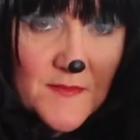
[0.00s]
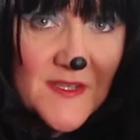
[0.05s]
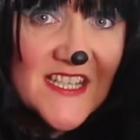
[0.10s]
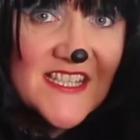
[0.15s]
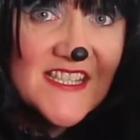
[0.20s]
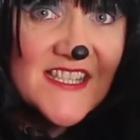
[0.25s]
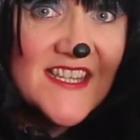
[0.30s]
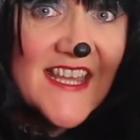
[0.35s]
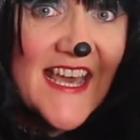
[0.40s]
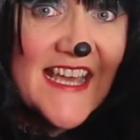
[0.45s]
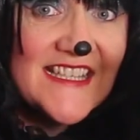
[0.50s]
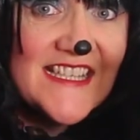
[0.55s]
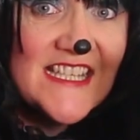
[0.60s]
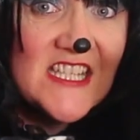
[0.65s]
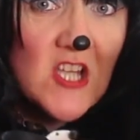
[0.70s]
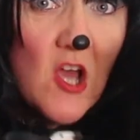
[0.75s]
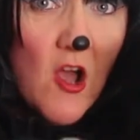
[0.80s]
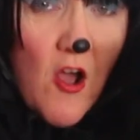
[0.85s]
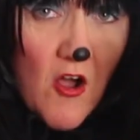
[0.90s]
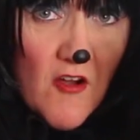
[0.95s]
because that
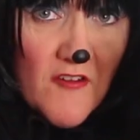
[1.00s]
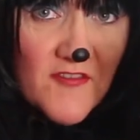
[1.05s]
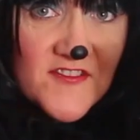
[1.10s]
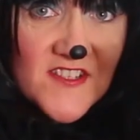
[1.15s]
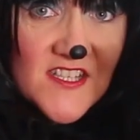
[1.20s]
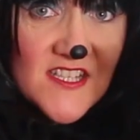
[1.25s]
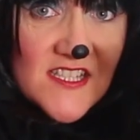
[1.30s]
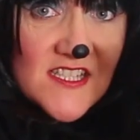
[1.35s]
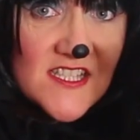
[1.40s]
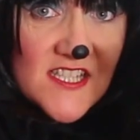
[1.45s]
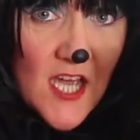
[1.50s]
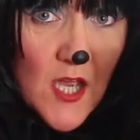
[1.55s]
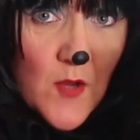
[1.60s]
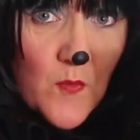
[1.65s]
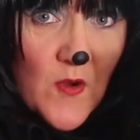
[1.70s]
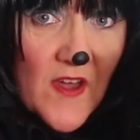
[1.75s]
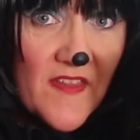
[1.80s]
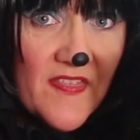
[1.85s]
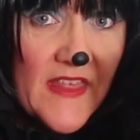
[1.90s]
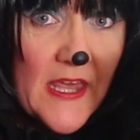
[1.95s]
is often the
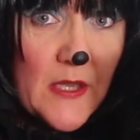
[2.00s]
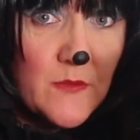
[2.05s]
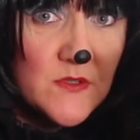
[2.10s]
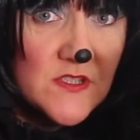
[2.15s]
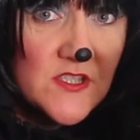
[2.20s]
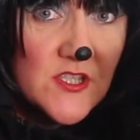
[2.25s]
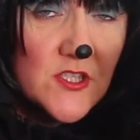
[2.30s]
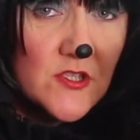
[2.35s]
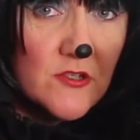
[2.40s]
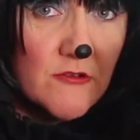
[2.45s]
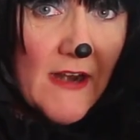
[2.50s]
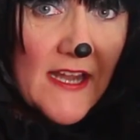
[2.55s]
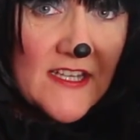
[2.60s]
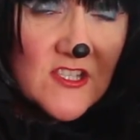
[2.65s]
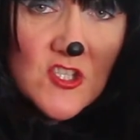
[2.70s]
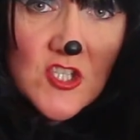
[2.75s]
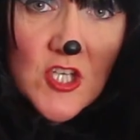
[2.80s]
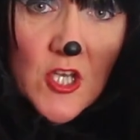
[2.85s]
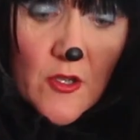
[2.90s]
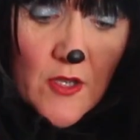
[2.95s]
time when they would
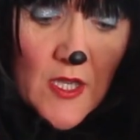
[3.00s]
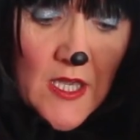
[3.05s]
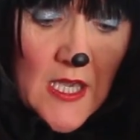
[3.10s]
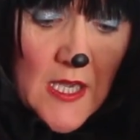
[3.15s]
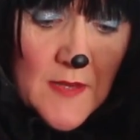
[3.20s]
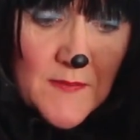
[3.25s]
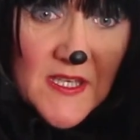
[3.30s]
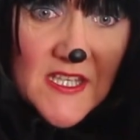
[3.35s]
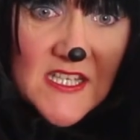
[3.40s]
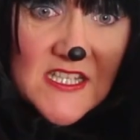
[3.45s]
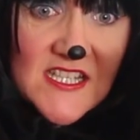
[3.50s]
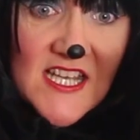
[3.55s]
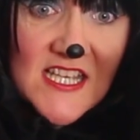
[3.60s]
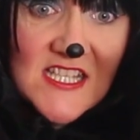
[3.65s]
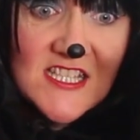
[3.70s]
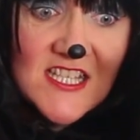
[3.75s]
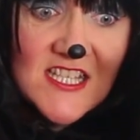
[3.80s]
scratch you, because they